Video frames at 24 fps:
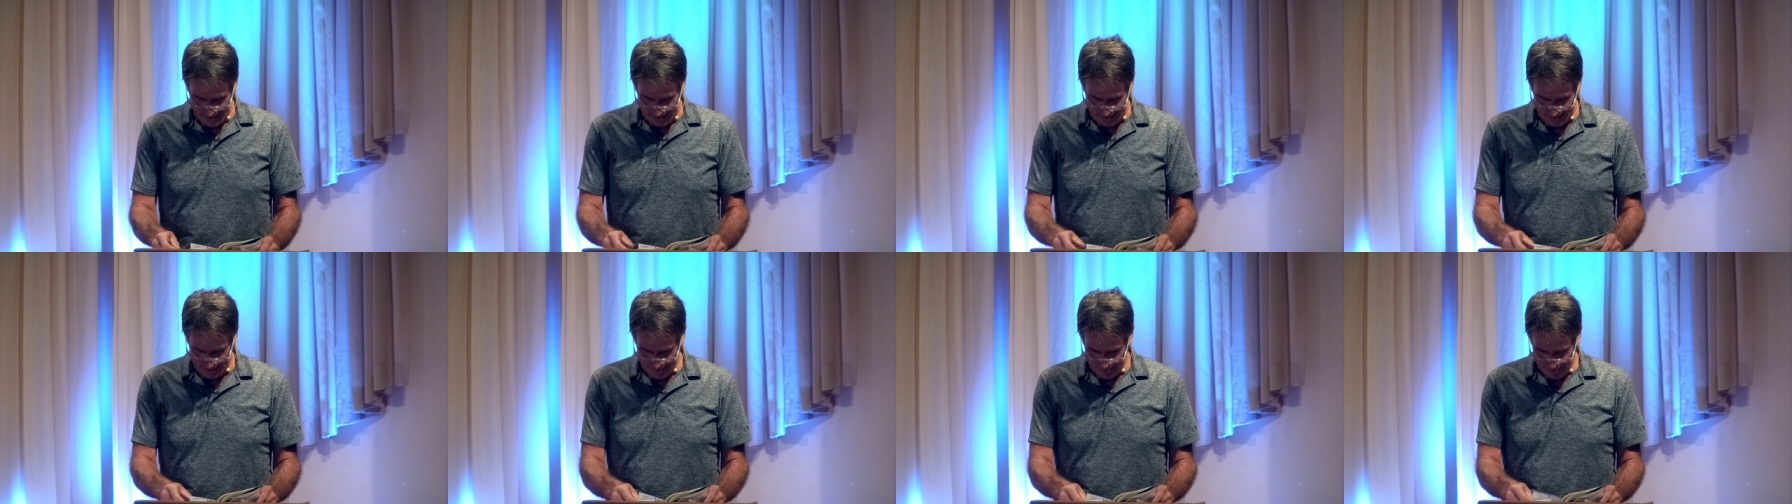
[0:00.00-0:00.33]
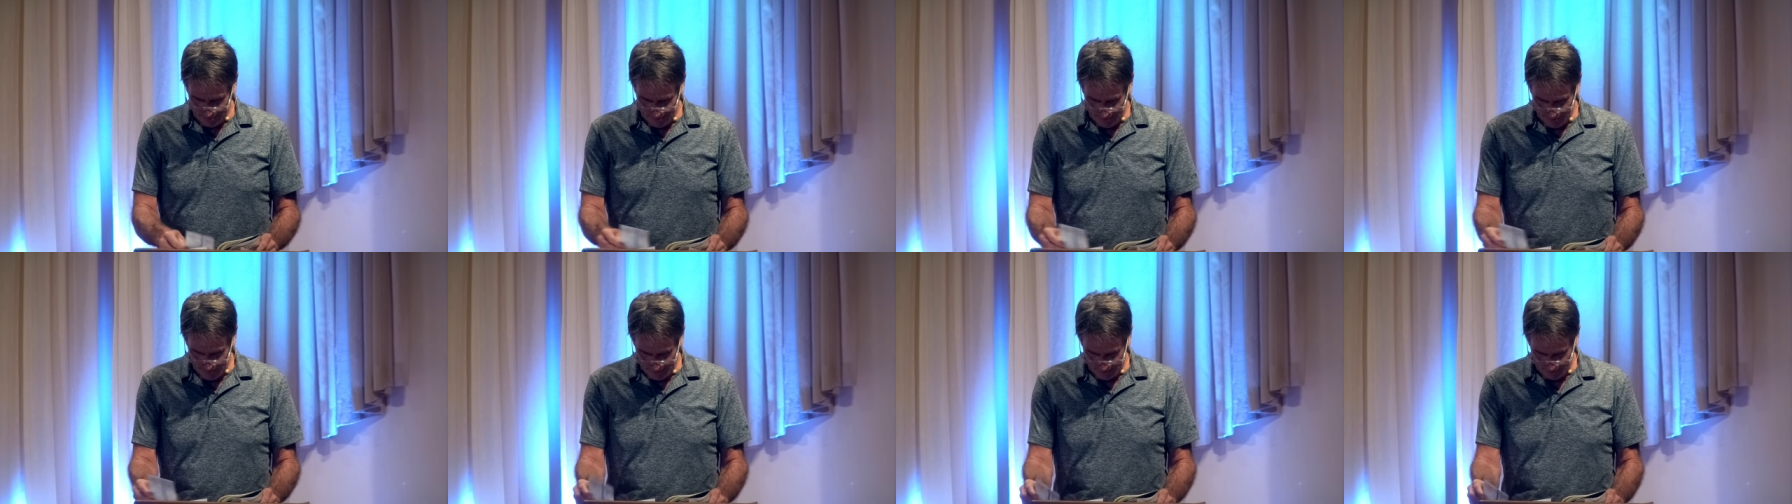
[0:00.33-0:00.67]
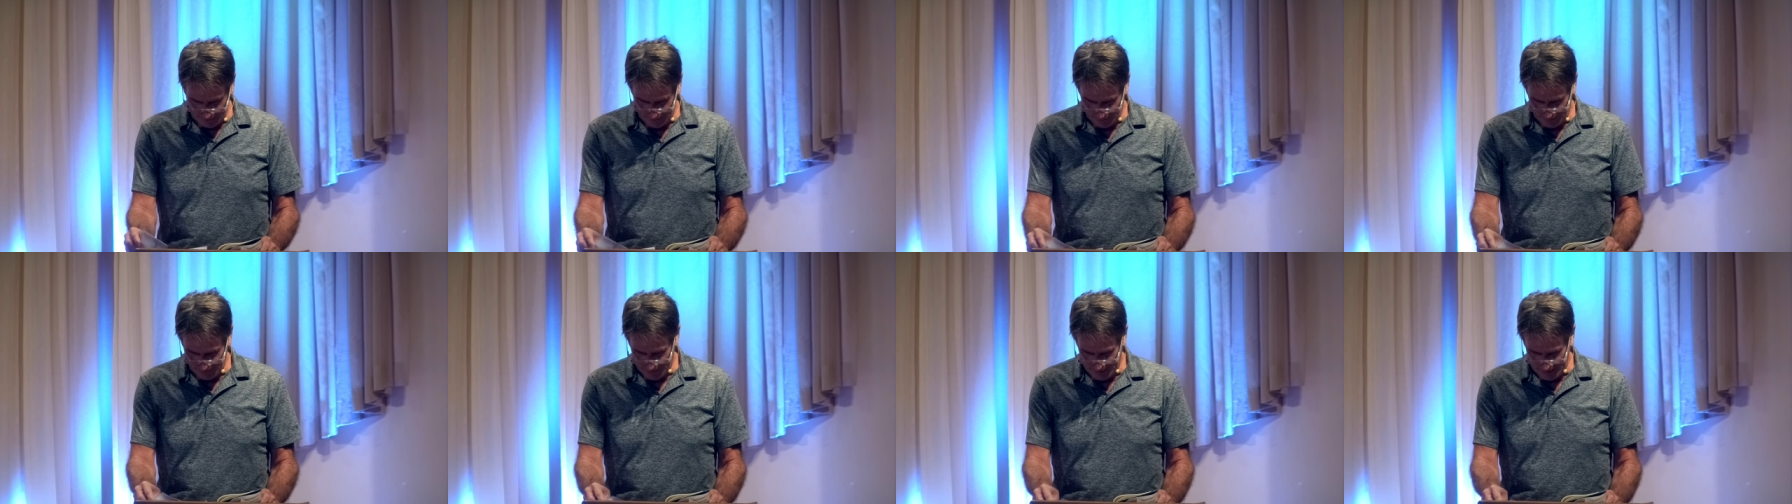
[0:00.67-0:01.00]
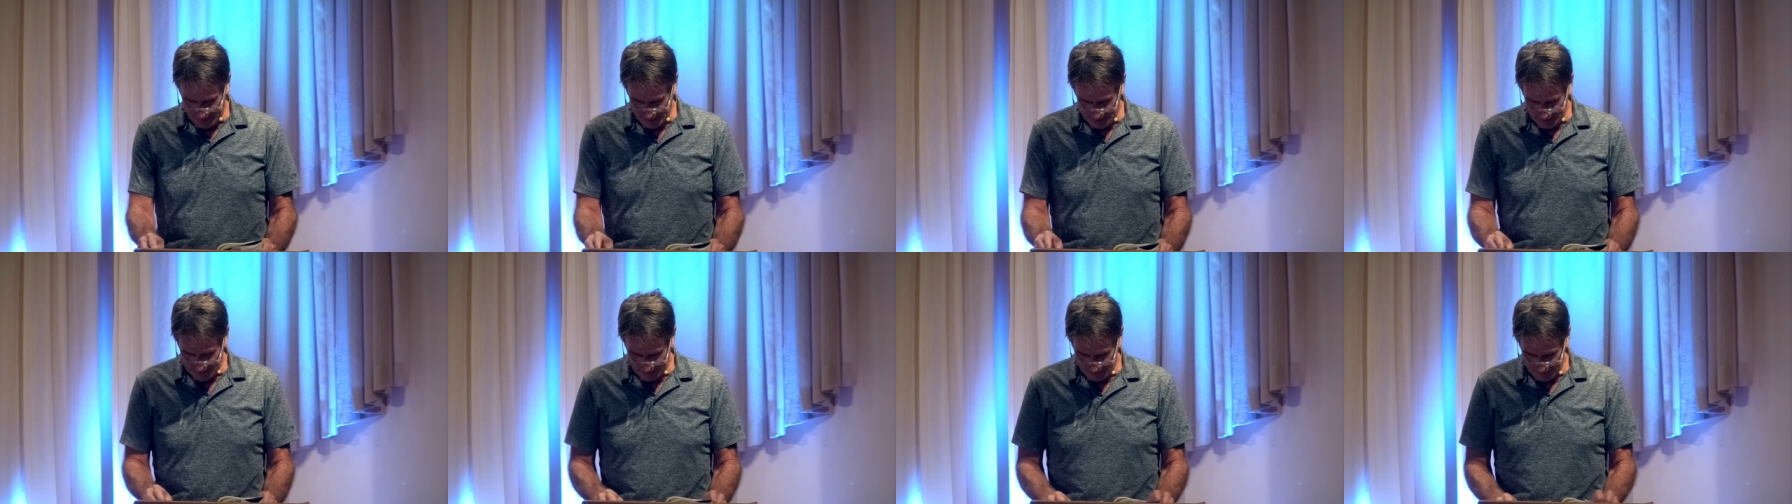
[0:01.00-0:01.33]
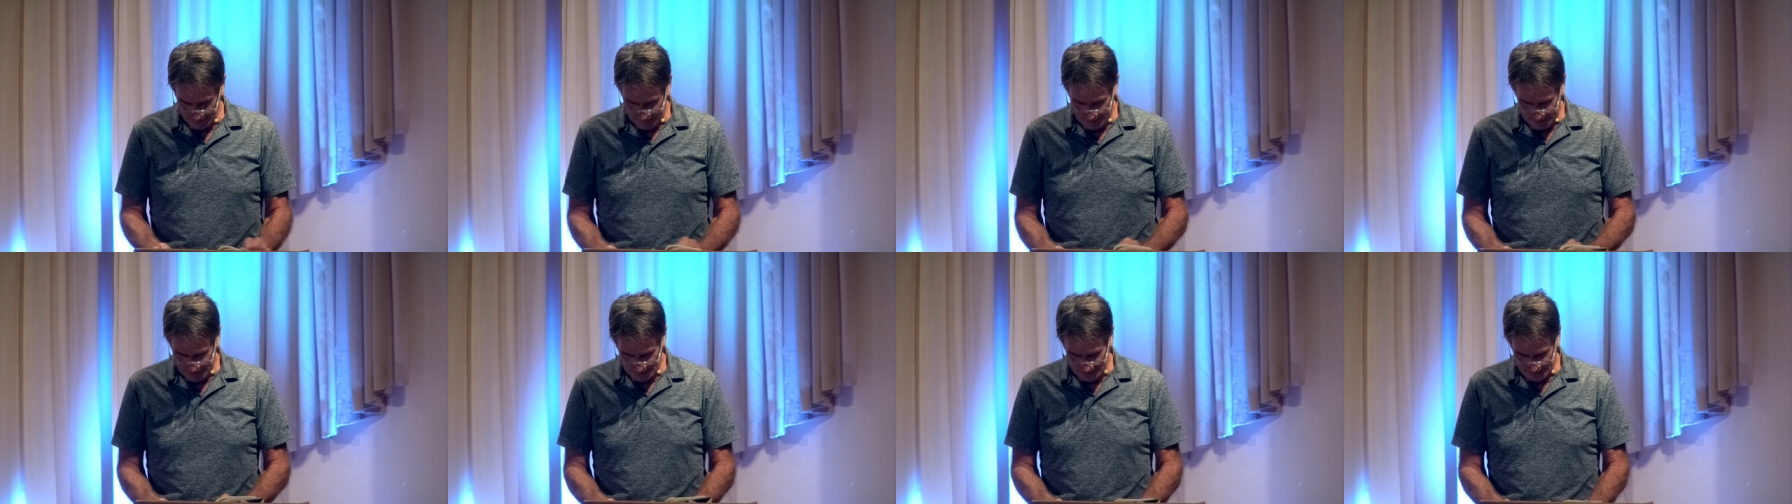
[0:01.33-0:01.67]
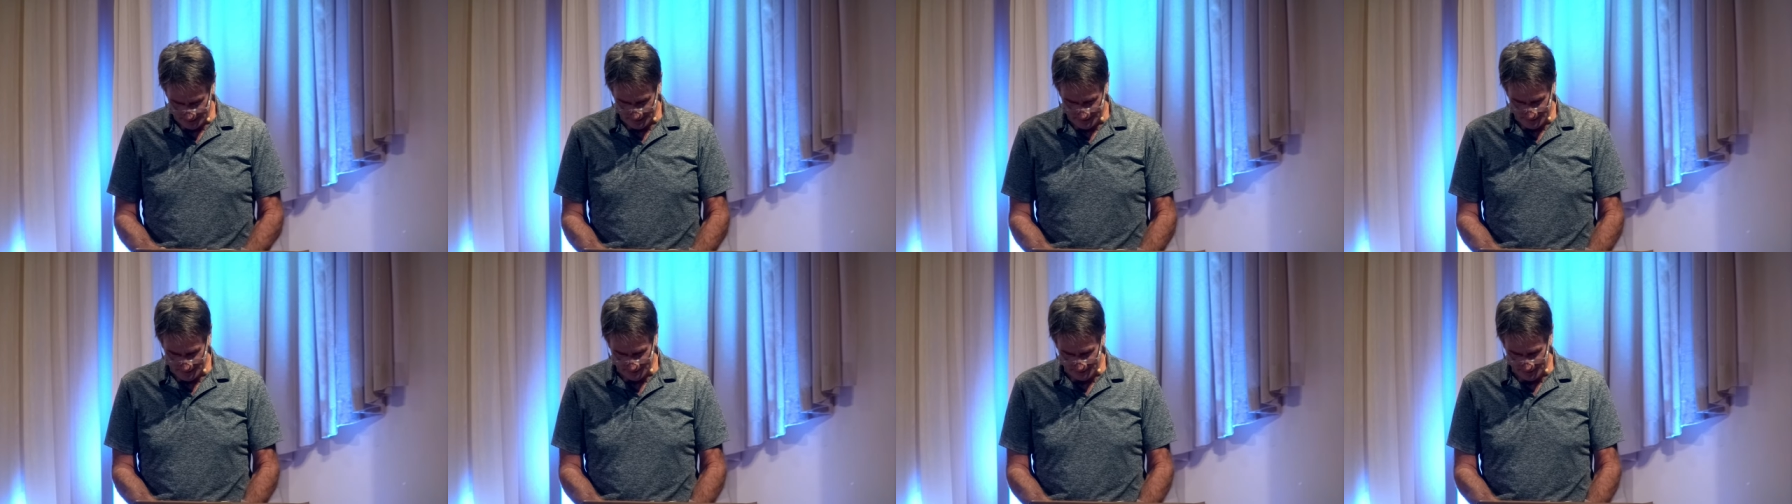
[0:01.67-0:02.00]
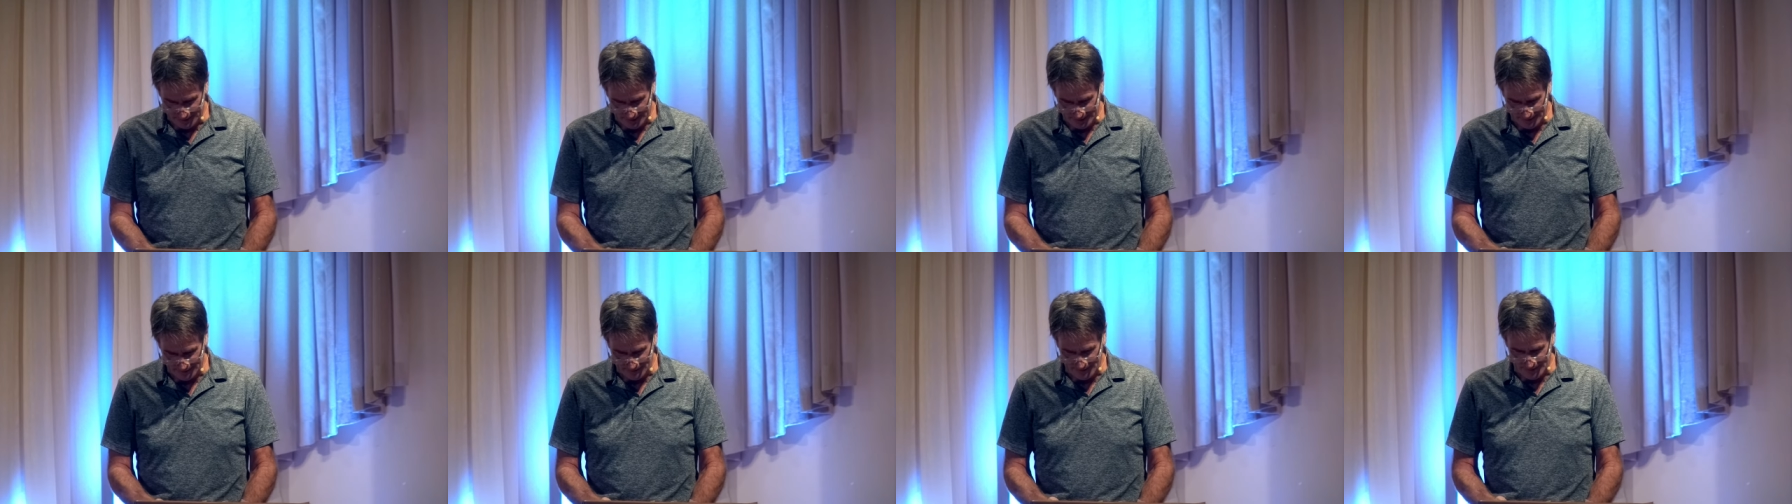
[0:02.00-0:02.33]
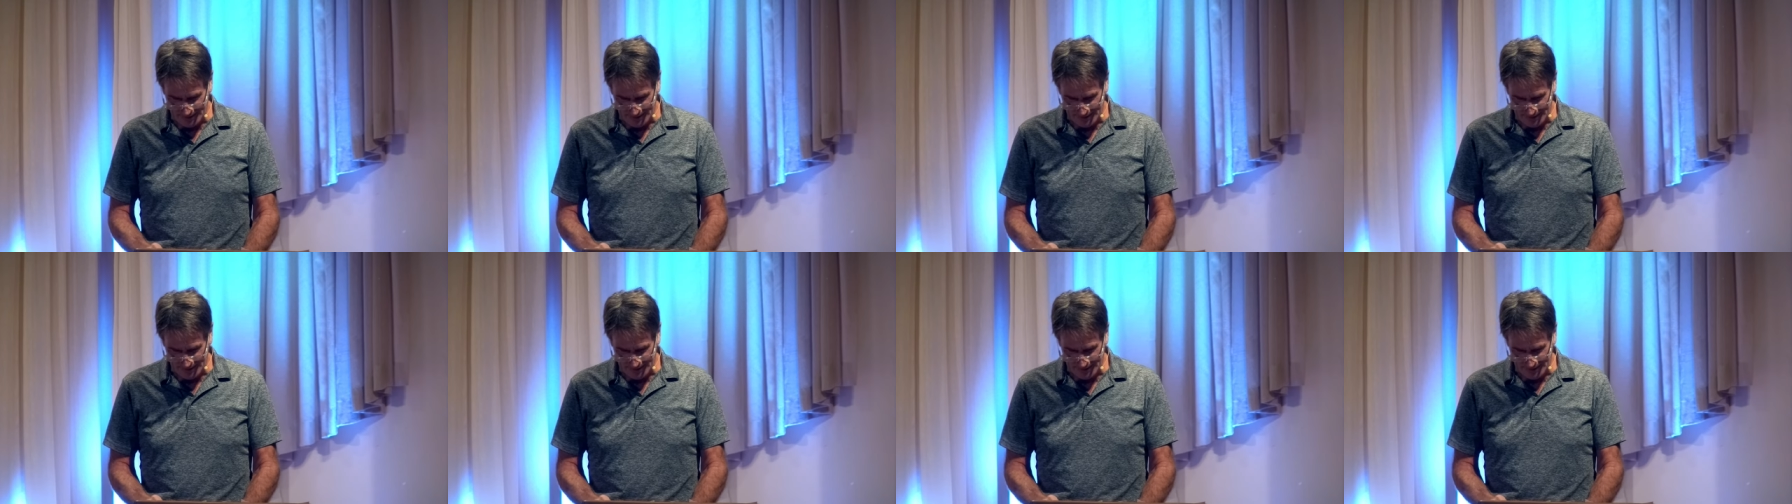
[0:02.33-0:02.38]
This book, 4,000 Weeks, I'll just read,